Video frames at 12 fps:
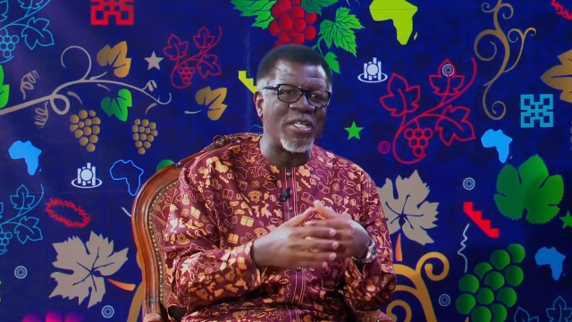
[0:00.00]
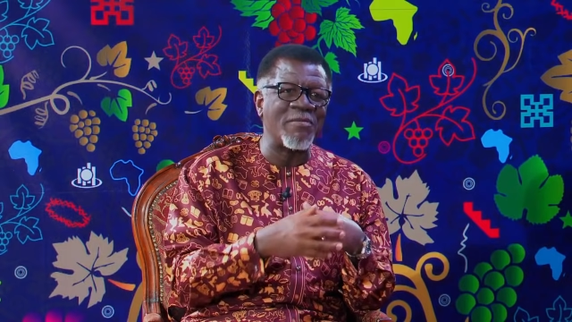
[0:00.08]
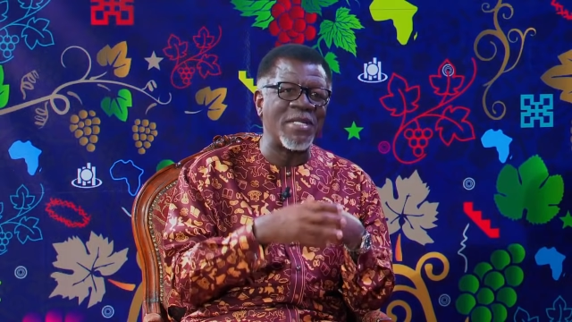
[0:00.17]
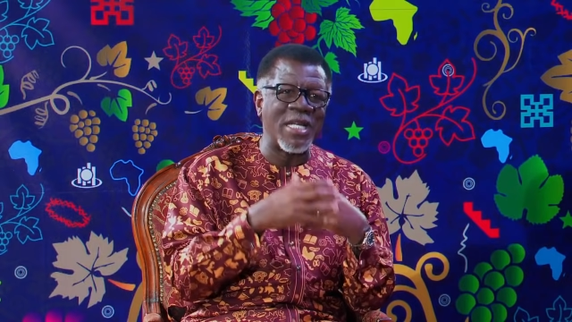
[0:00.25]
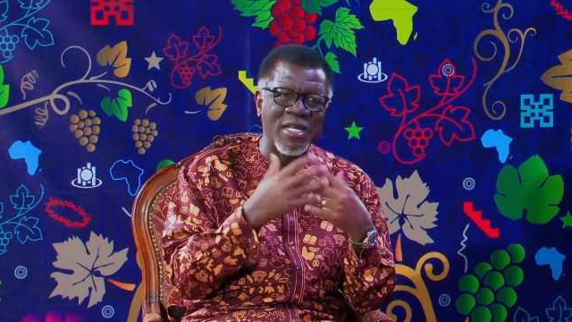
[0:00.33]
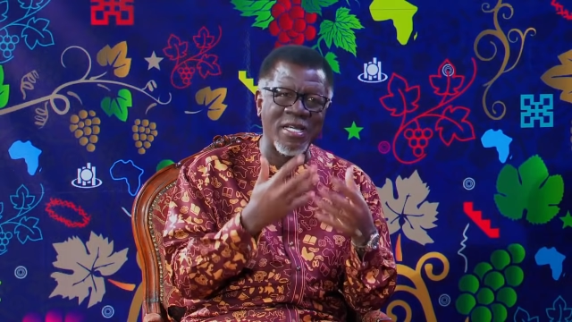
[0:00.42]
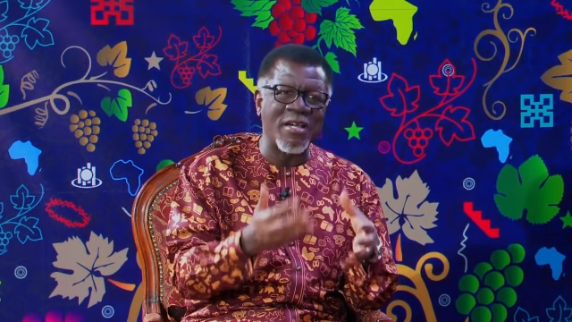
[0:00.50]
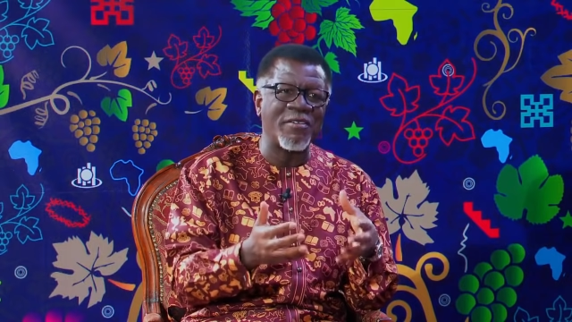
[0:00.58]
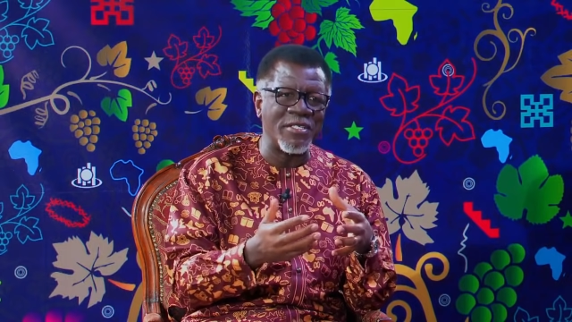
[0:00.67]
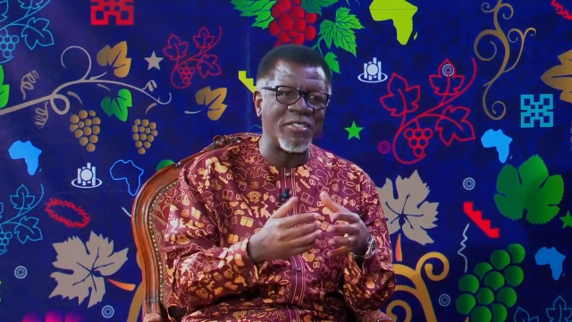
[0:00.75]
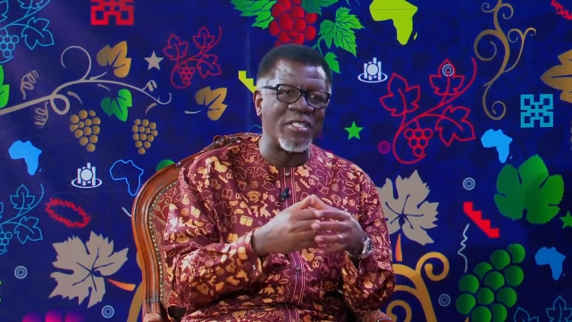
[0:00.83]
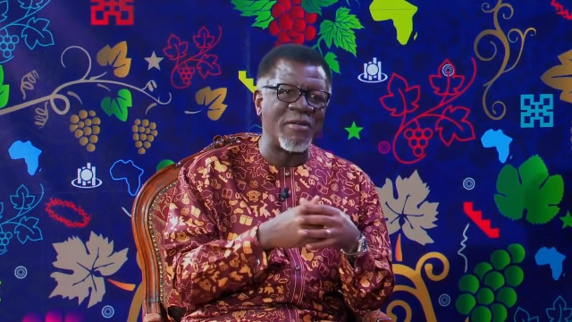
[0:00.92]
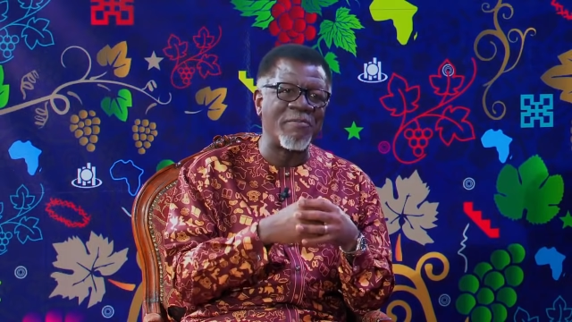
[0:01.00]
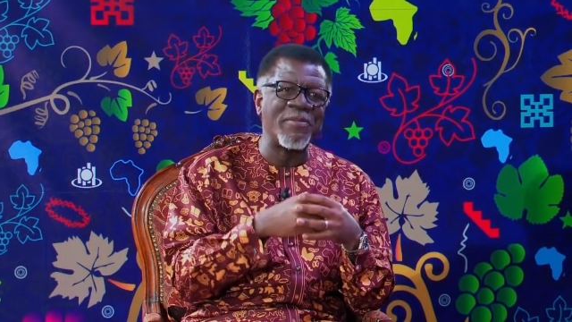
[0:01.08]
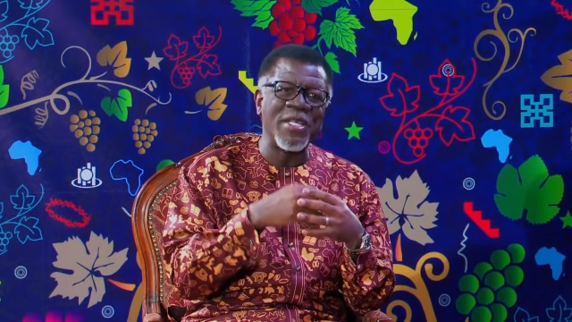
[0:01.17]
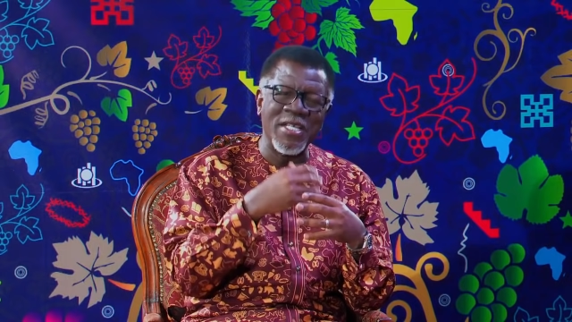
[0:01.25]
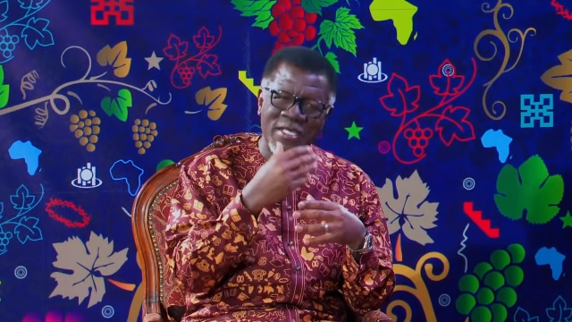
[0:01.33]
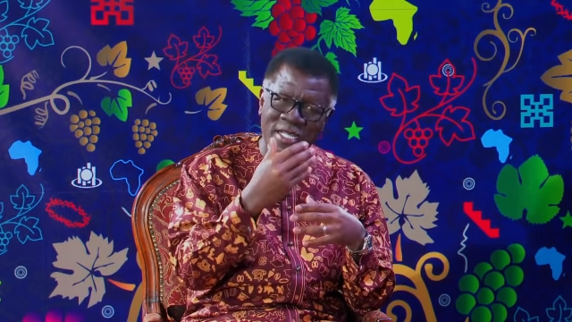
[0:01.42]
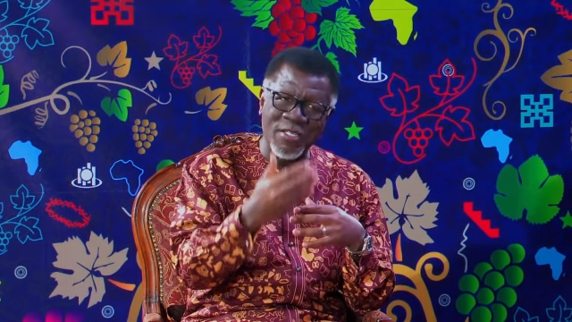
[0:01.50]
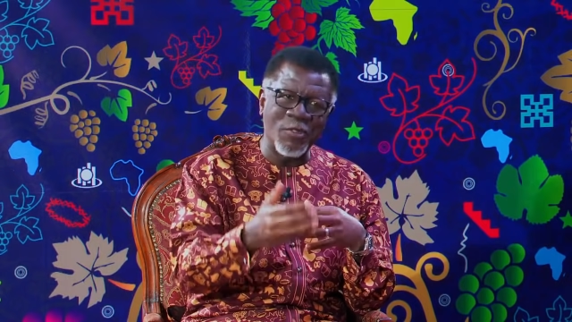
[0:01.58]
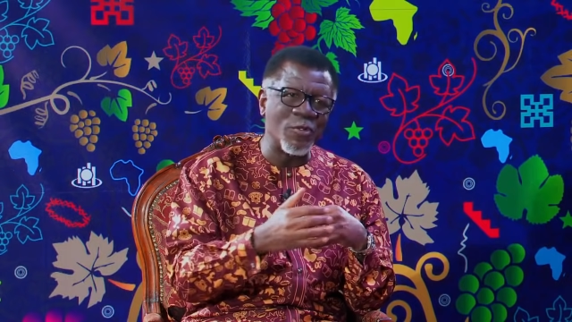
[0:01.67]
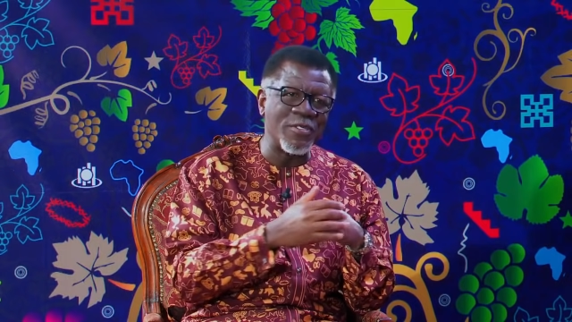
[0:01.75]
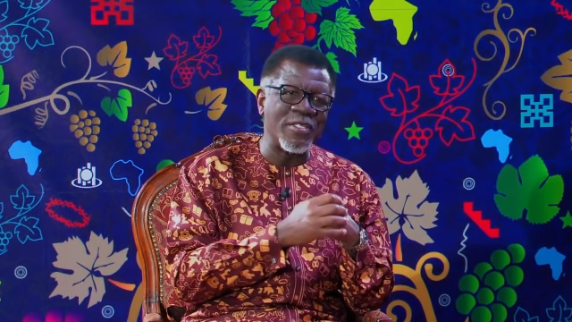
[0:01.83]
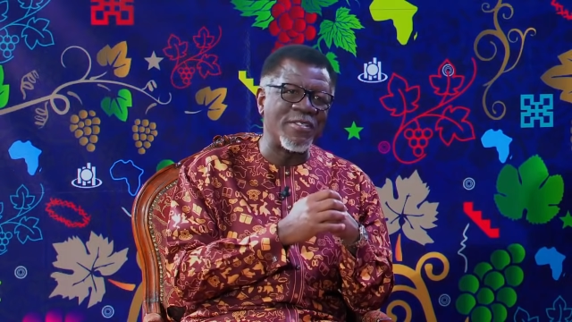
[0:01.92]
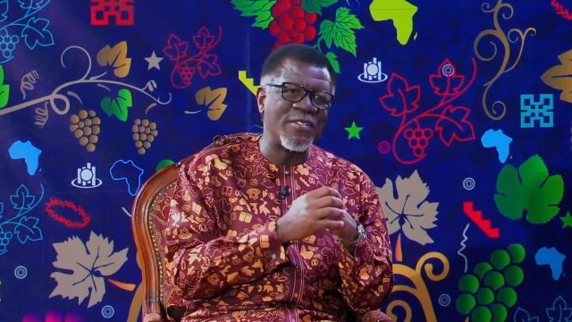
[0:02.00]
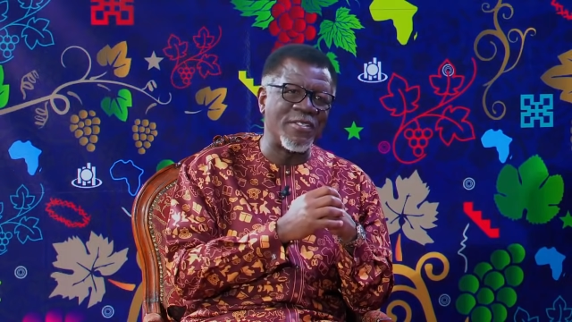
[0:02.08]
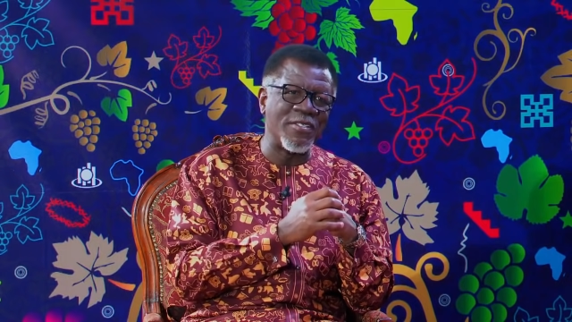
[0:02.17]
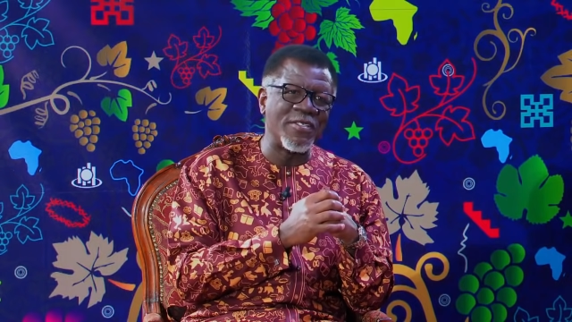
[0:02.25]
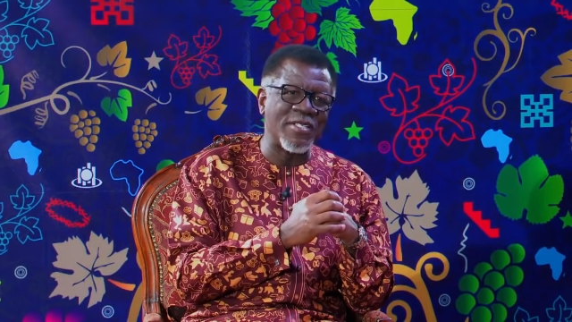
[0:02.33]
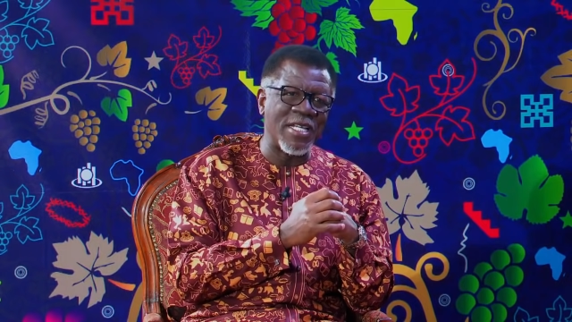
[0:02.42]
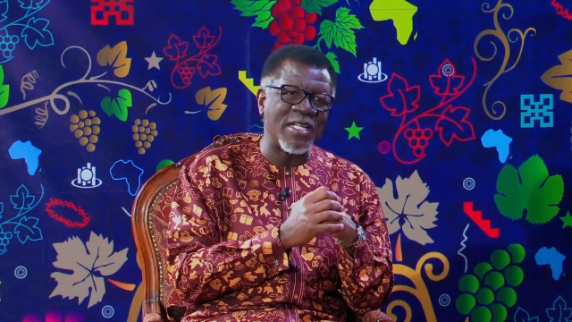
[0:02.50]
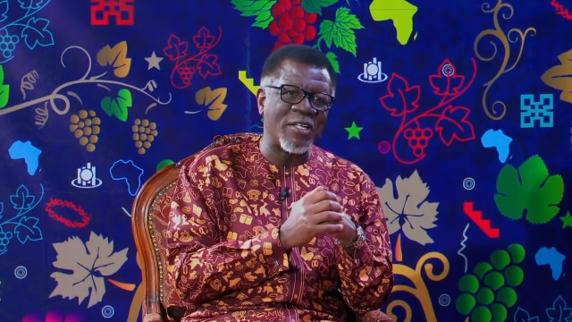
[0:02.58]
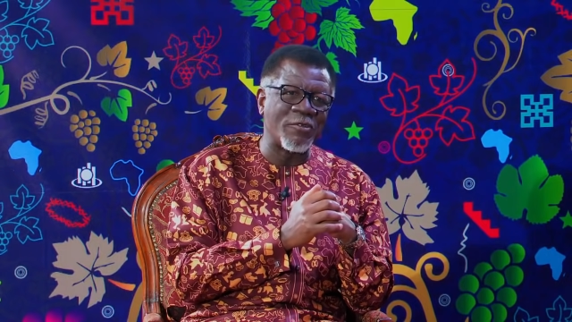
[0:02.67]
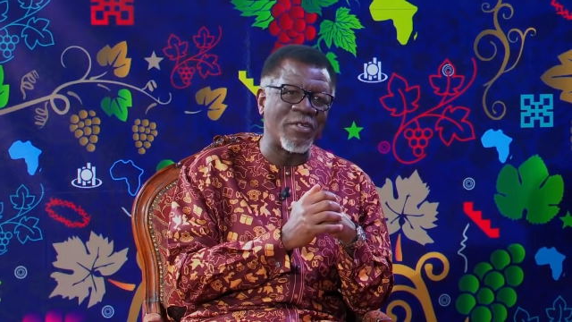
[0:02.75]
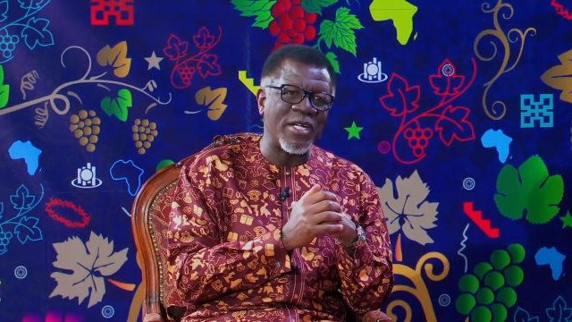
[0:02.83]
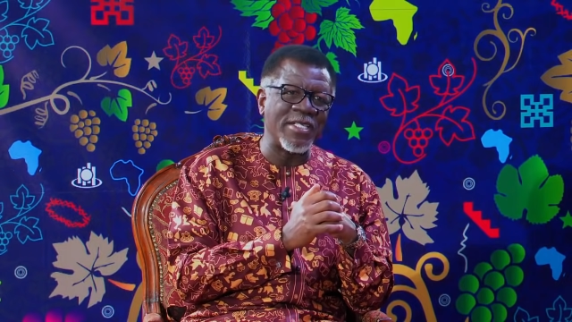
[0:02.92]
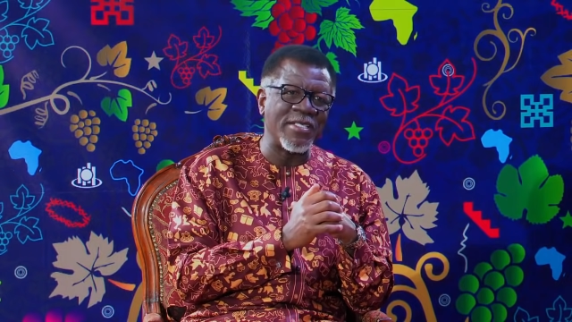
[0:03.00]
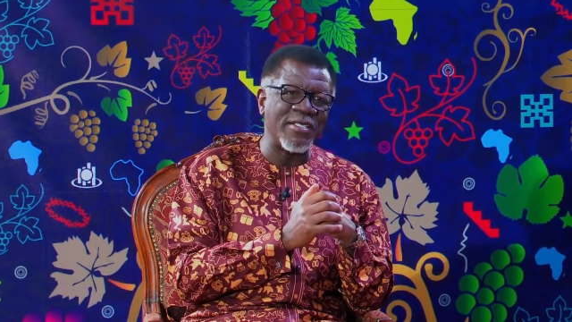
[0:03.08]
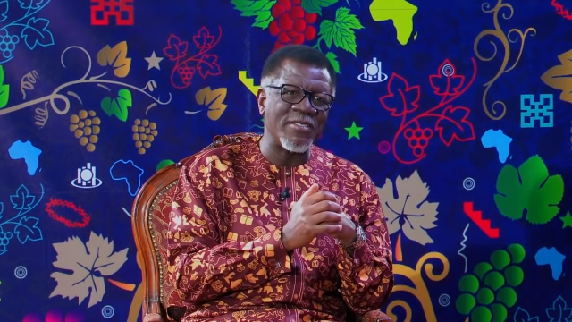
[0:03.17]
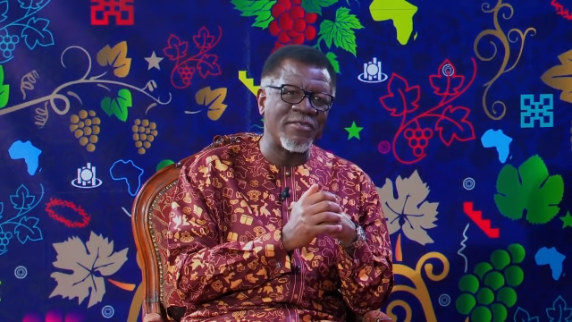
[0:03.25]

them and encourage them that those decisions turn out right.